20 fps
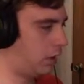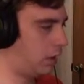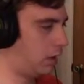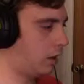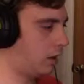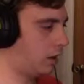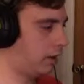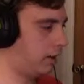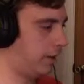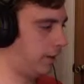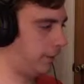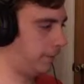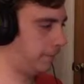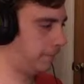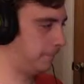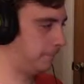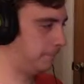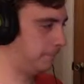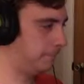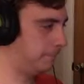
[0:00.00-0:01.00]
Alrighty.
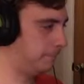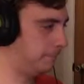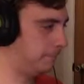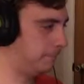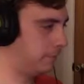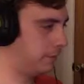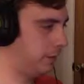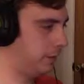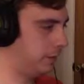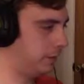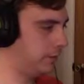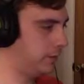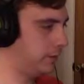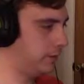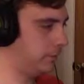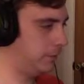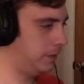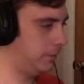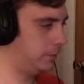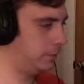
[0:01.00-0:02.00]
Now we'll
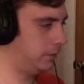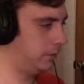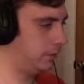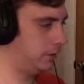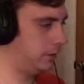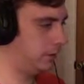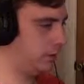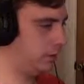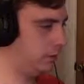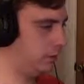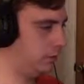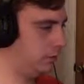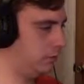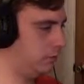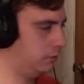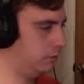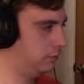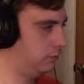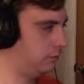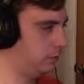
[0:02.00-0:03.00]
stop the episode here.
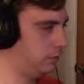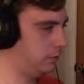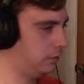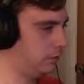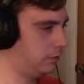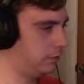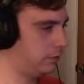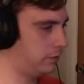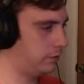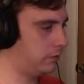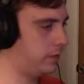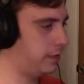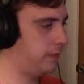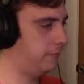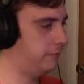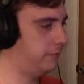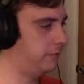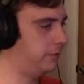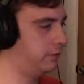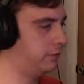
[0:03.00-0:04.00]
Maybe go to the
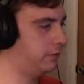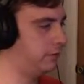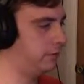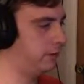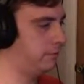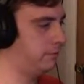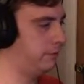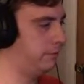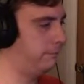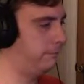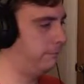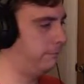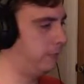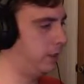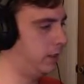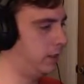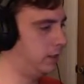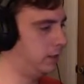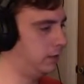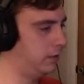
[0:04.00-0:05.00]
shop first and up my
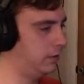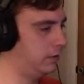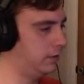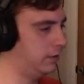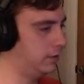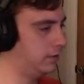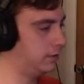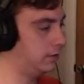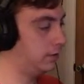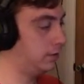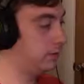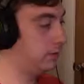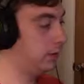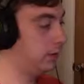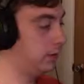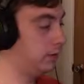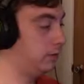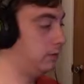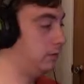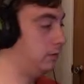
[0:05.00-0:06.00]
mana, because I
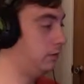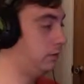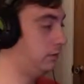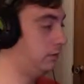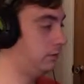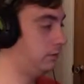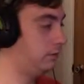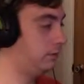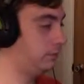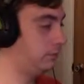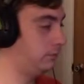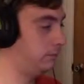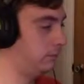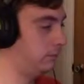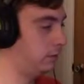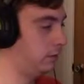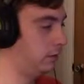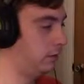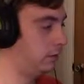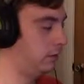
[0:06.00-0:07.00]
did do some
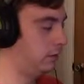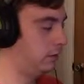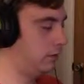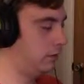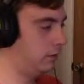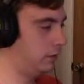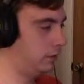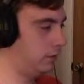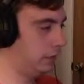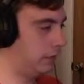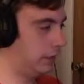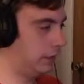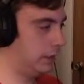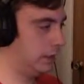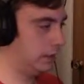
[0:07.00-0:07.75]
looking